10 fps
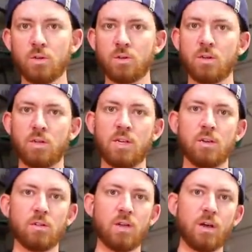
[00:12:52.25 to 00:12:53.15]
you're gonna
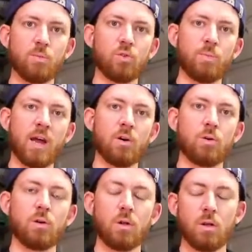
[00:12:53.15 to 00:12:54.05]
get a lot more
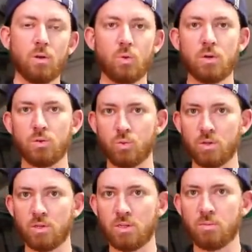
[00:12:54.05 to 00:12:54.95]
power when you're
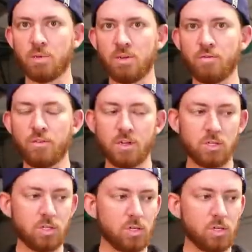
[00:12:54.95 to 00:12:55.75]
reeling in big fish.